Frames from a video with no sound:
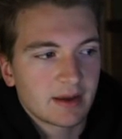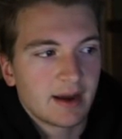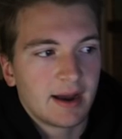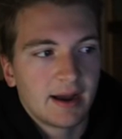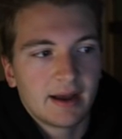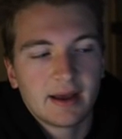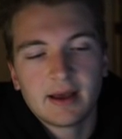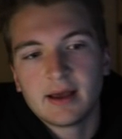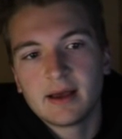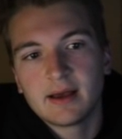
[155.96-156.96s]

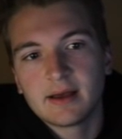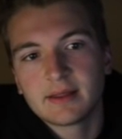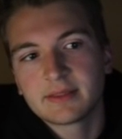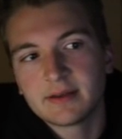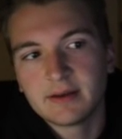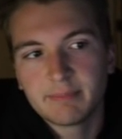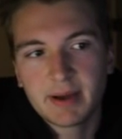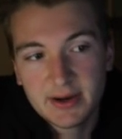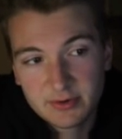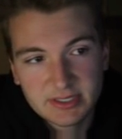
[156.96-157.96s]
uh, the
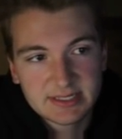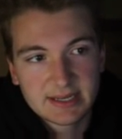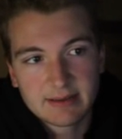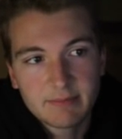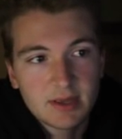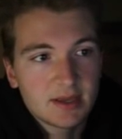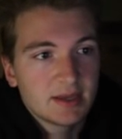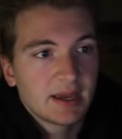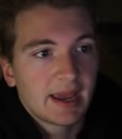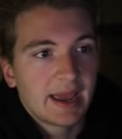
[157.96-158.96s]
Pirates team.
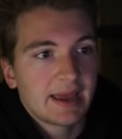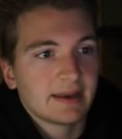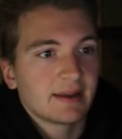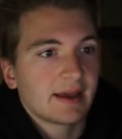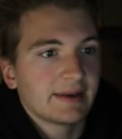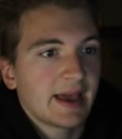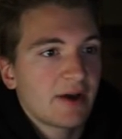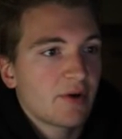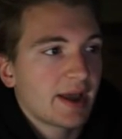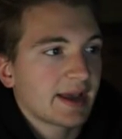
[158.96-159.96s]
And
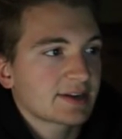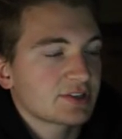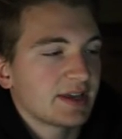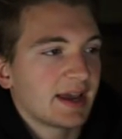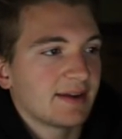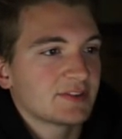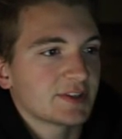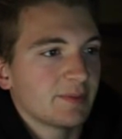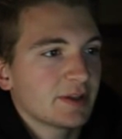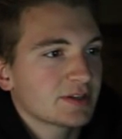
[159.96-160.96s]
now I actually have
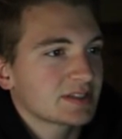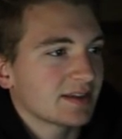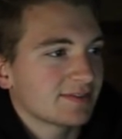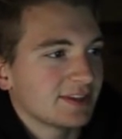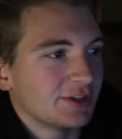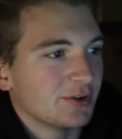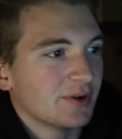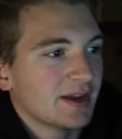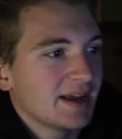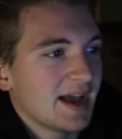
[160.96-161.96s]
some other stuff to
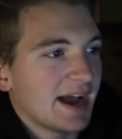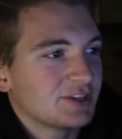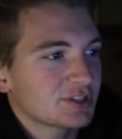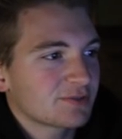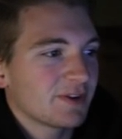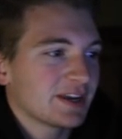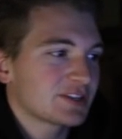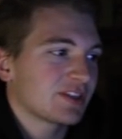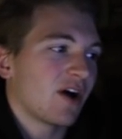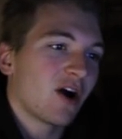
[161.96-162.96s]
do. I just
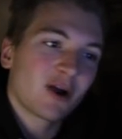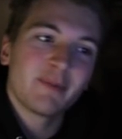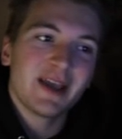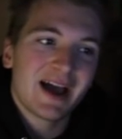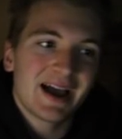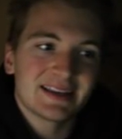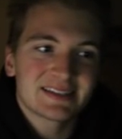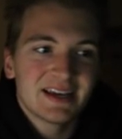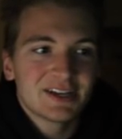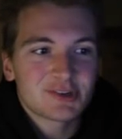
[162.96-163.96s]
finished the
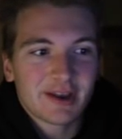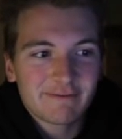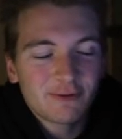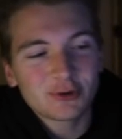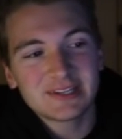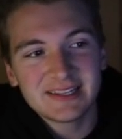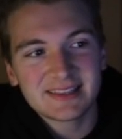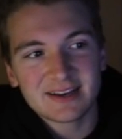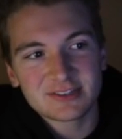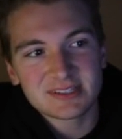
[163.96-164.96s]
RBIs, so I get
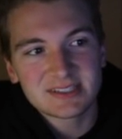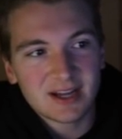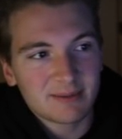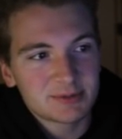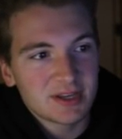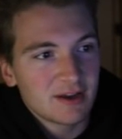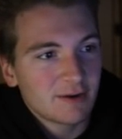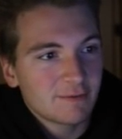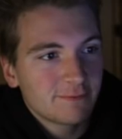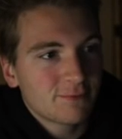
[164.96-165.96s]
14,000 stubs,
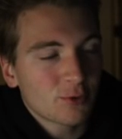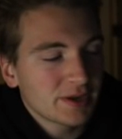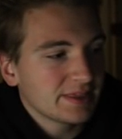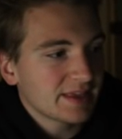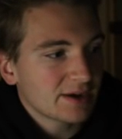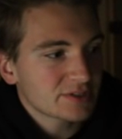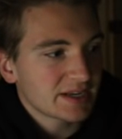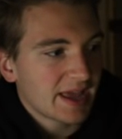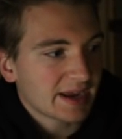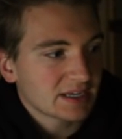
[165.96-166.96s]

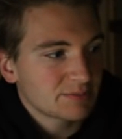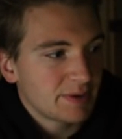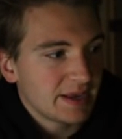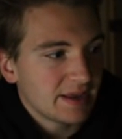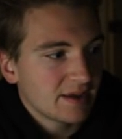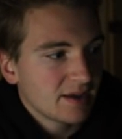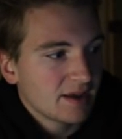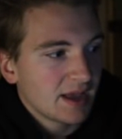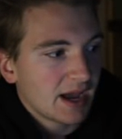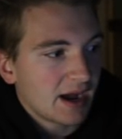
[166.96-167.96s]
40,000 XP,
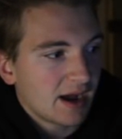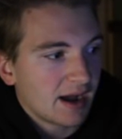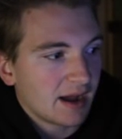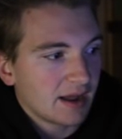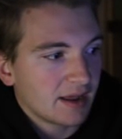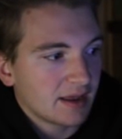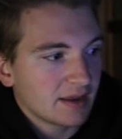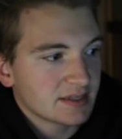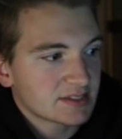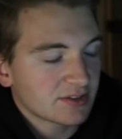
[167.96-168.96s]
uh,
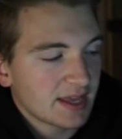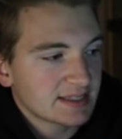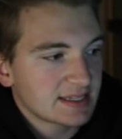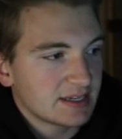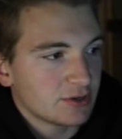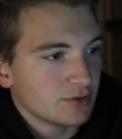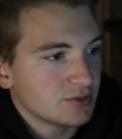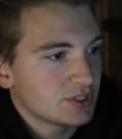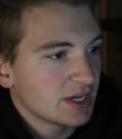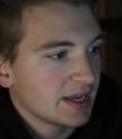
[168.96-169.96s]
so that's
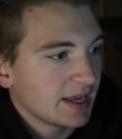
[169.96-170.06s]
huge.